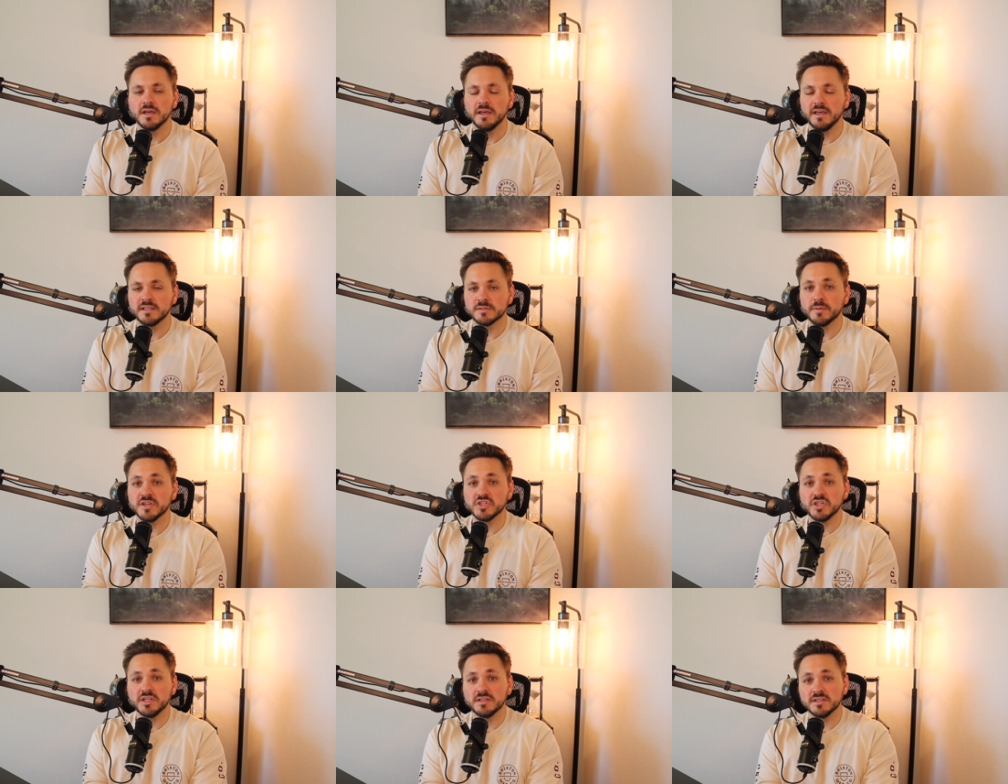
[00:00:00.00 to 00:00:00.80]

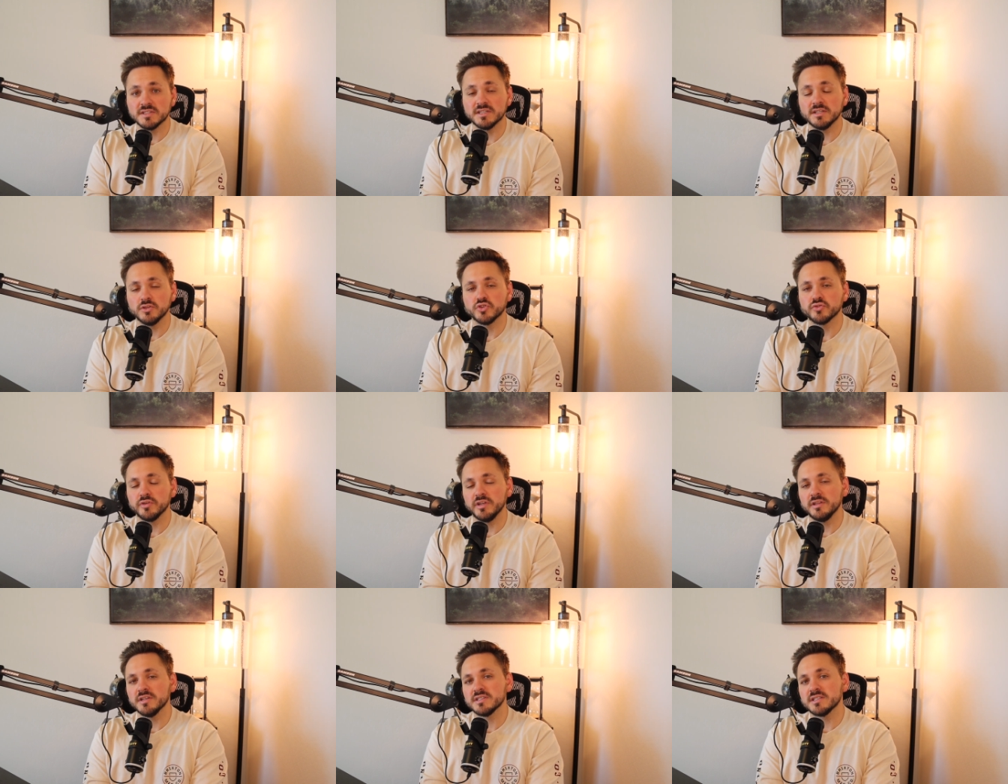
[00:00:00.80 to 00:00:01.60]
especially in this
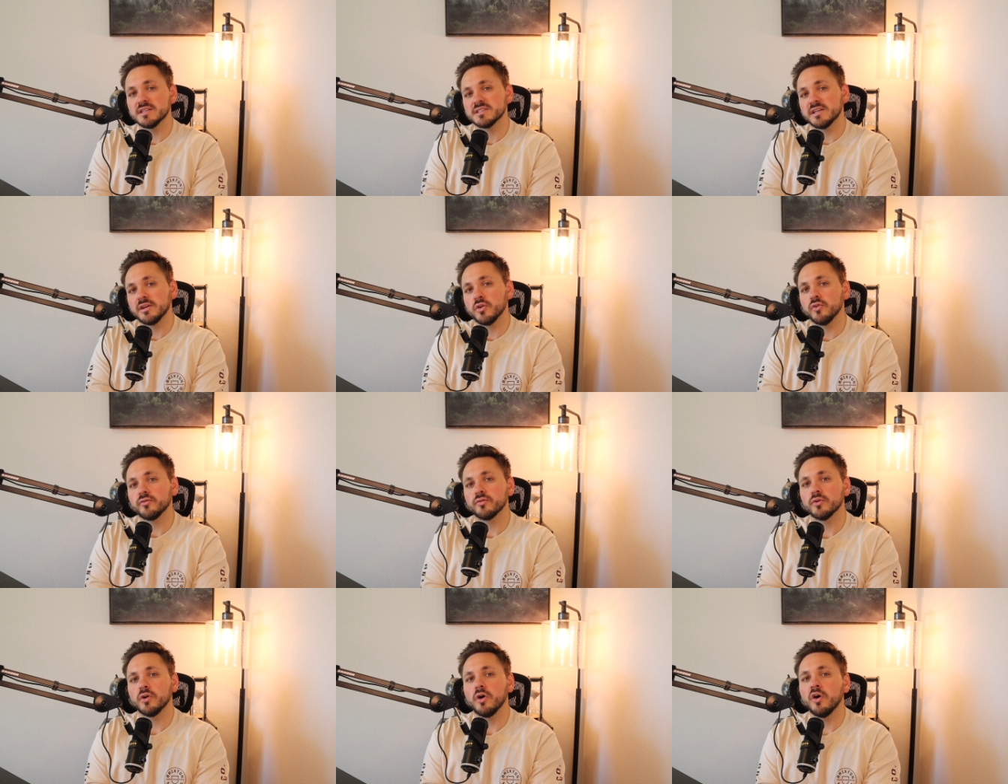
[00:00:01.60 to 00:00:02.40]
industry, this doesn't go
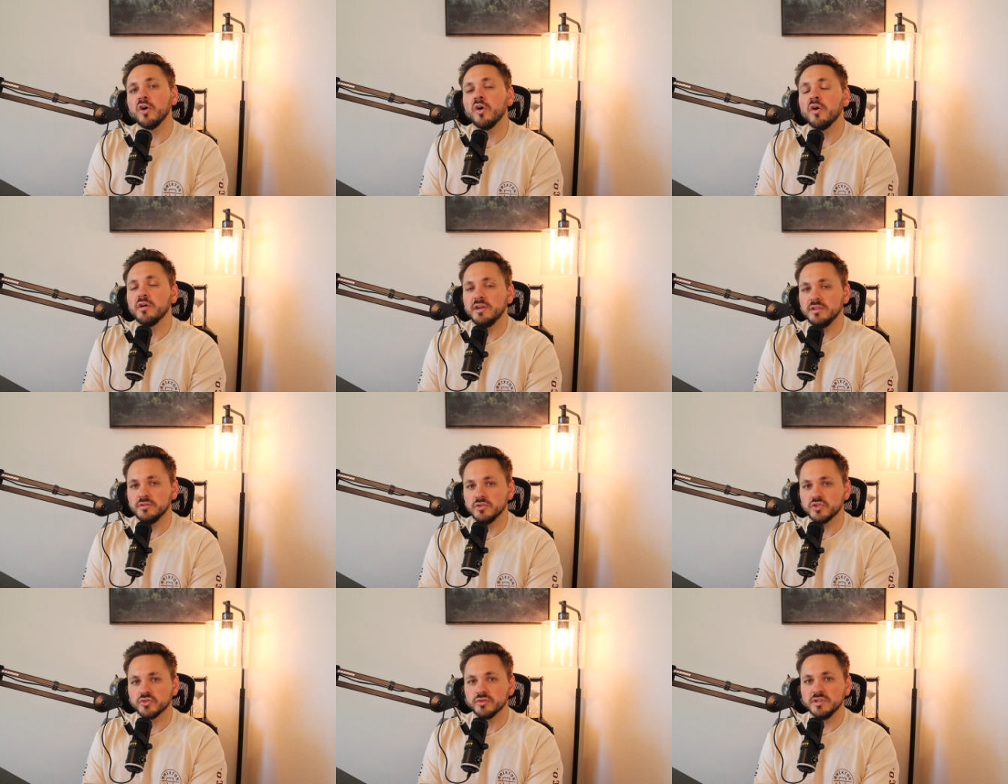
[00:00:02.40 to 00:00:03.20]
for all
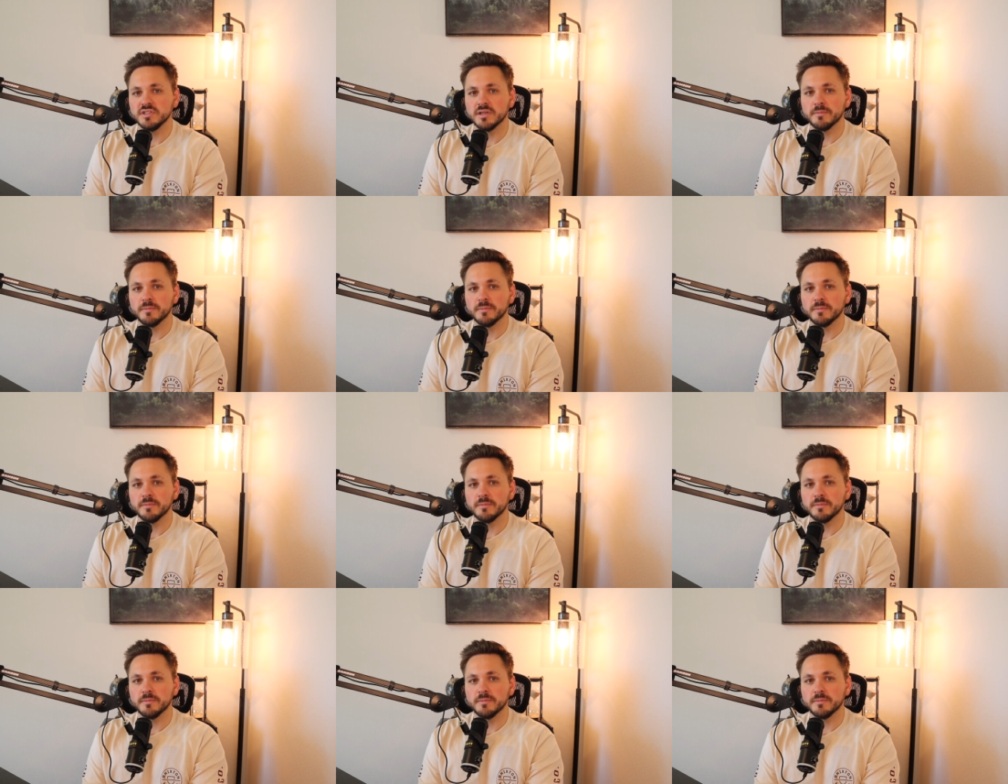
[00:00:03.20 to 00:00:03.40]
industries.